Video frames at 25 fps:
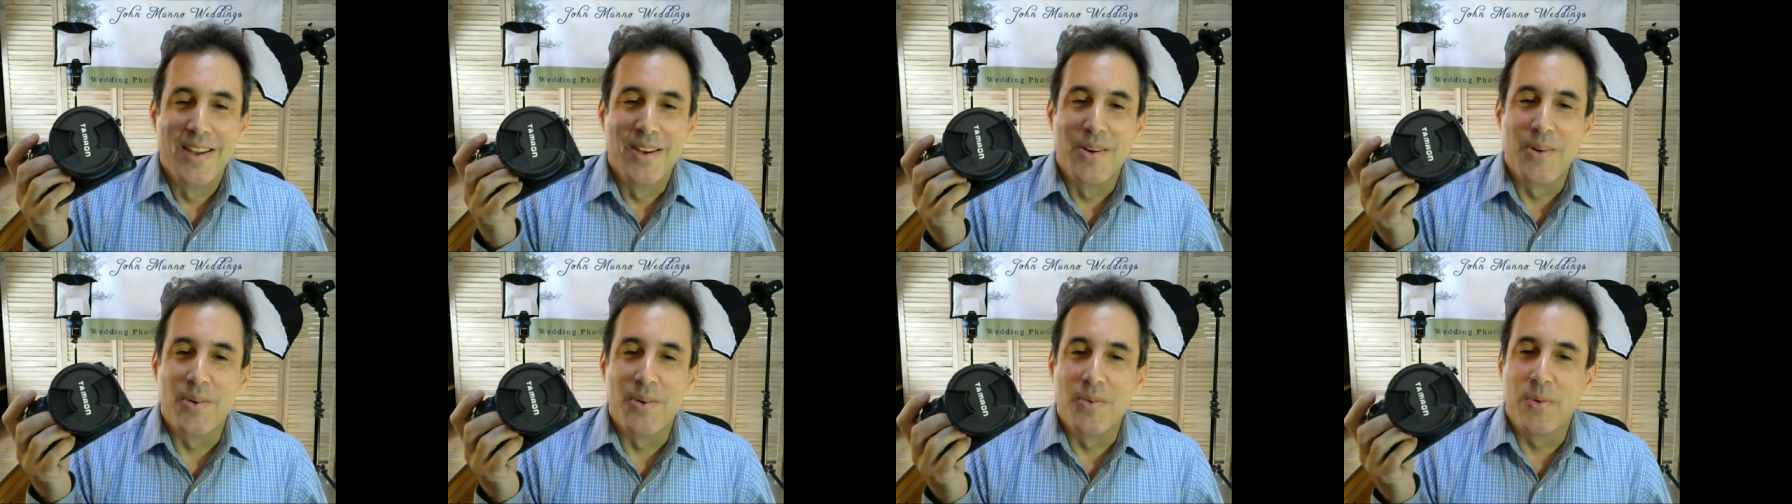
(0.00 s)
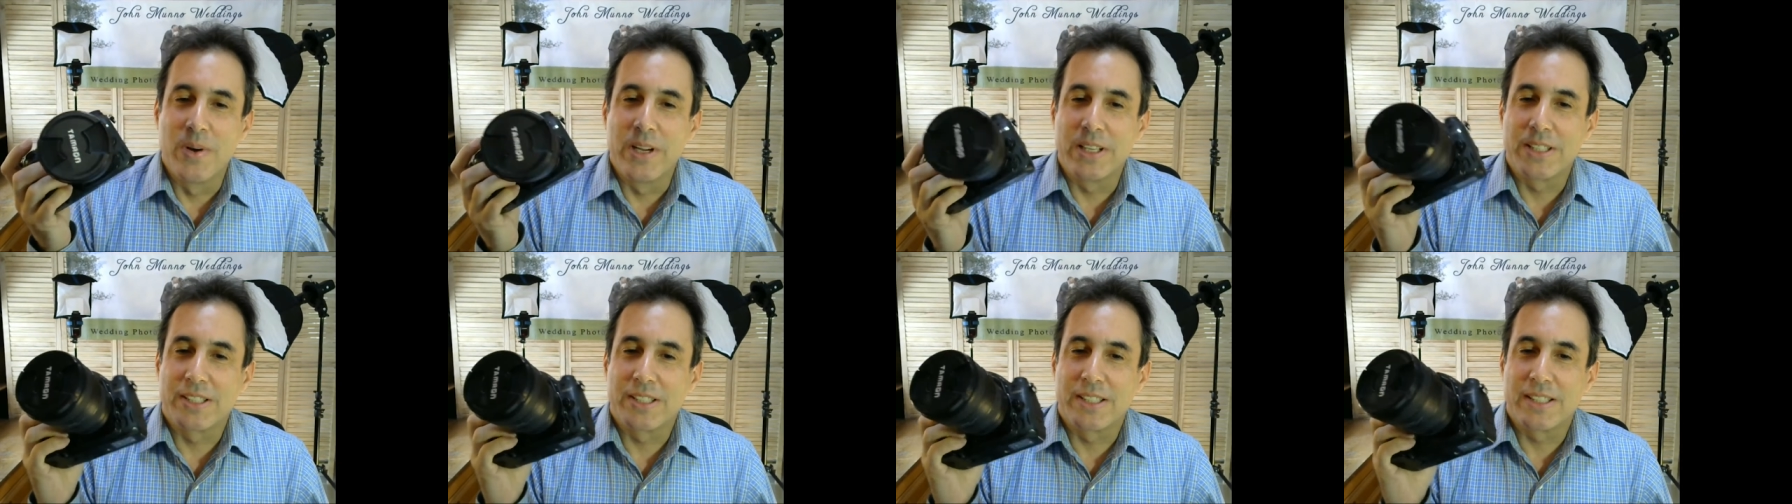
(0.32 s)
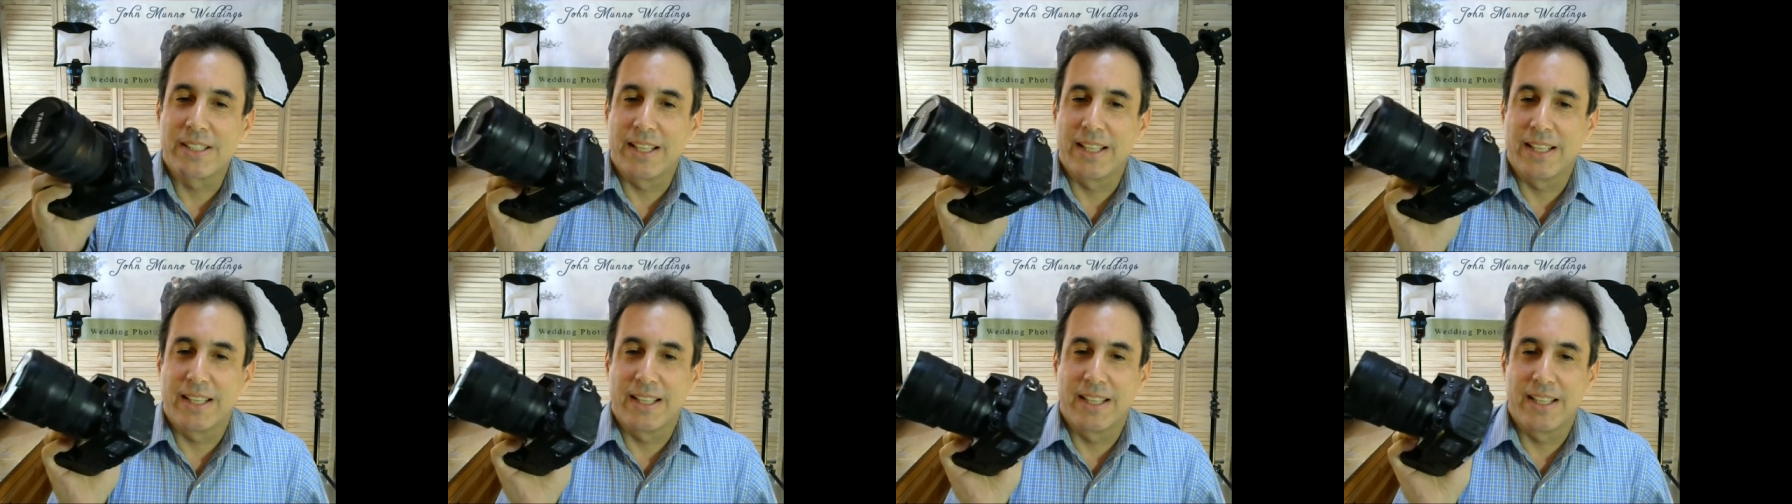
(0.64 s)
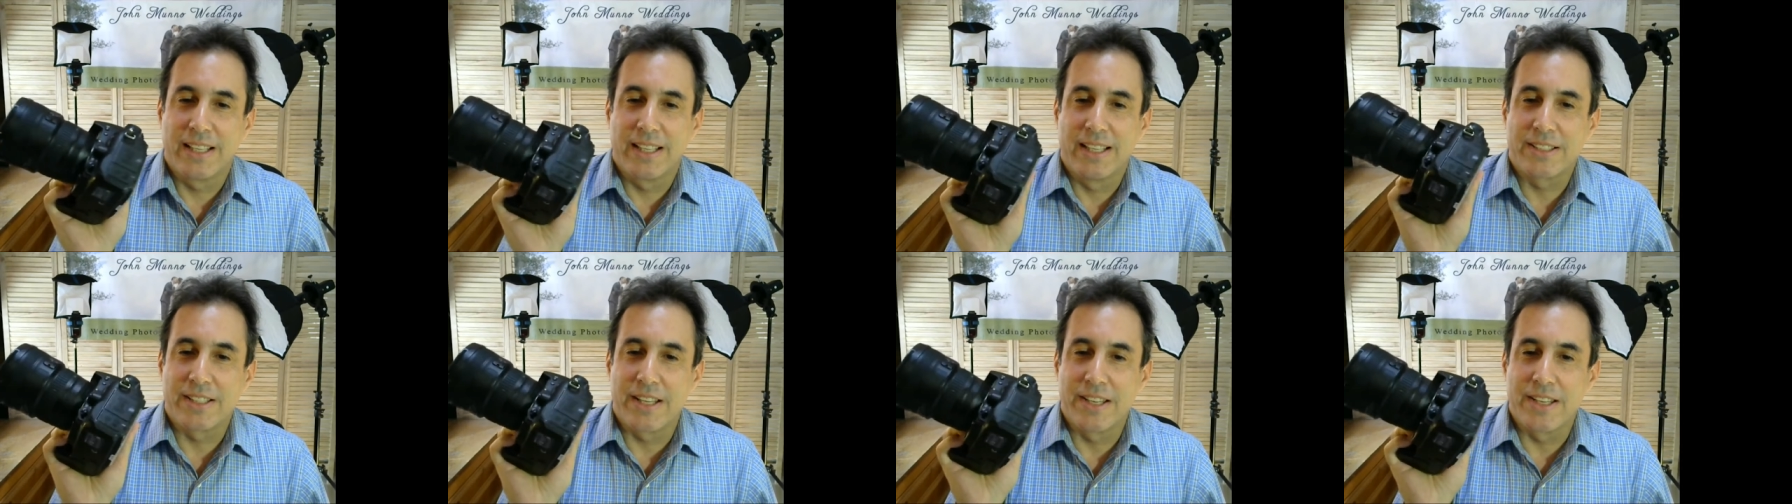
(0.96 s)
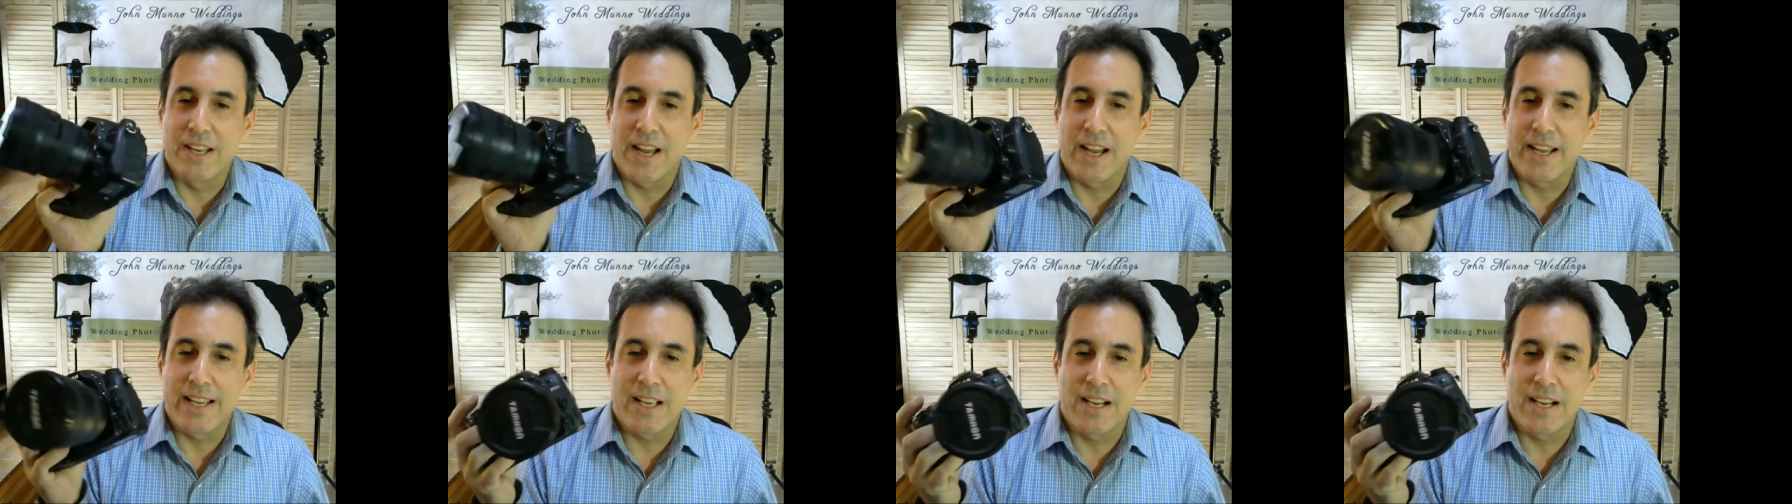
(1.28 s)
which it's a
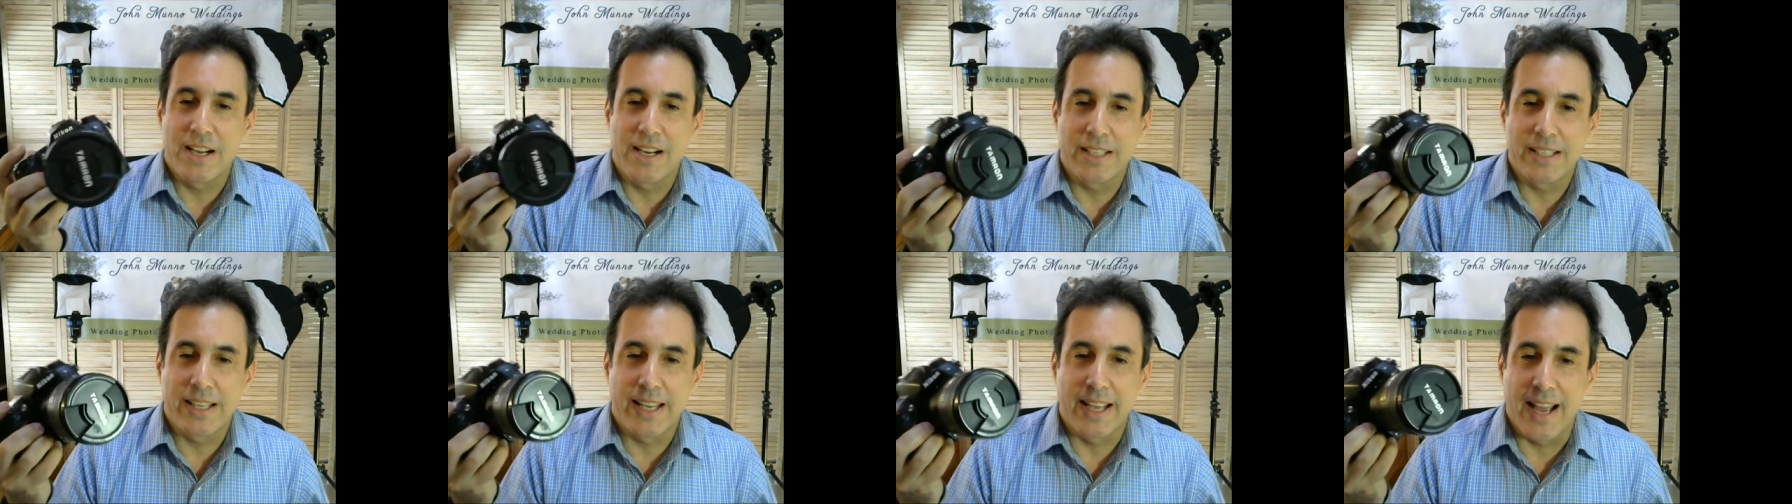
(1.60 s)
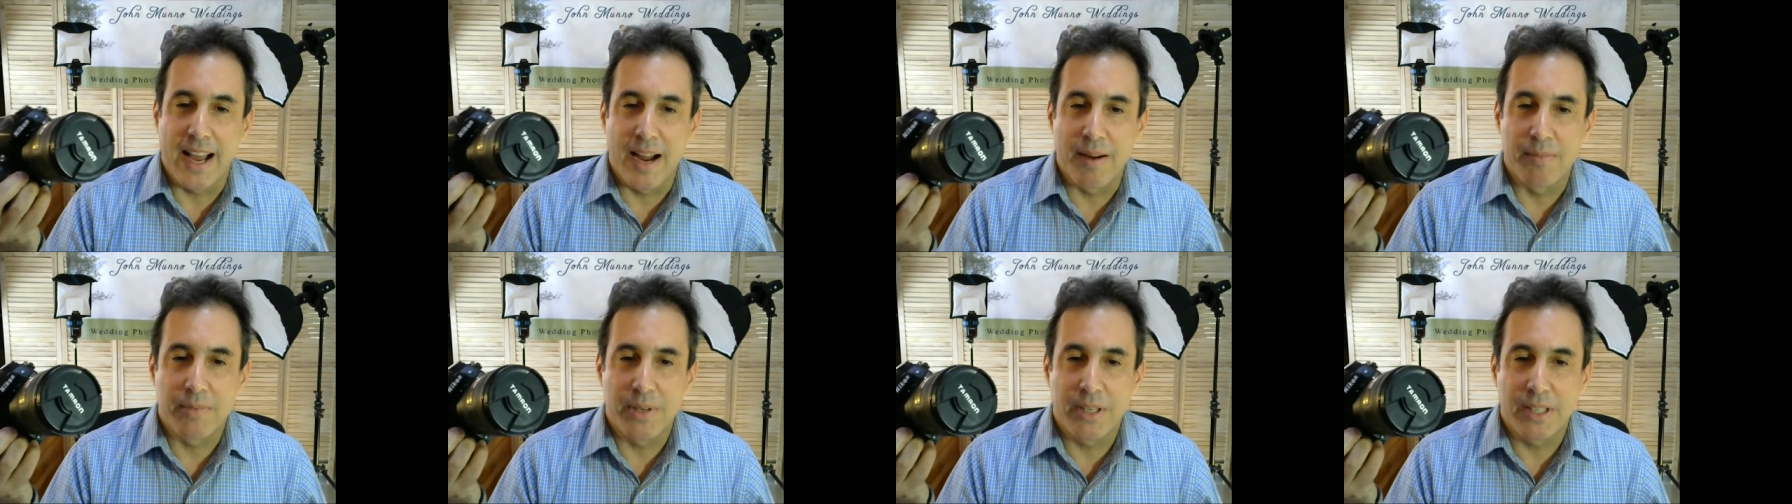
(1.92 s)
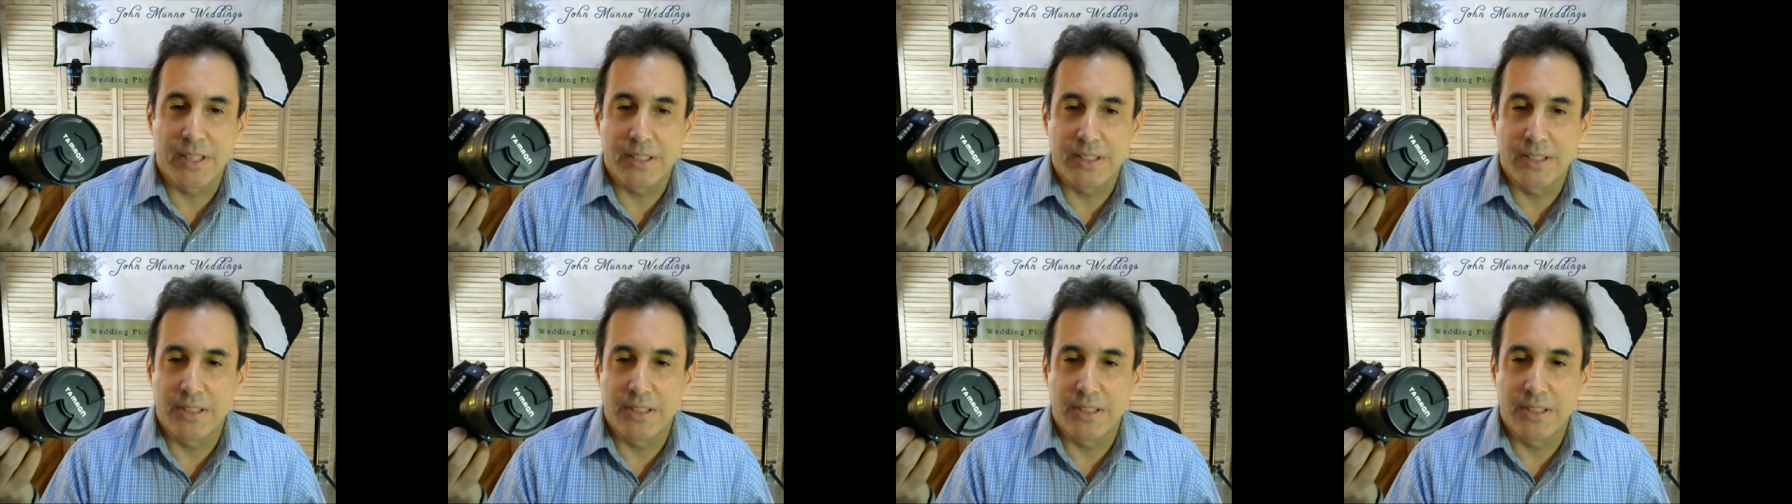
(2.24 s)
Nikon camera.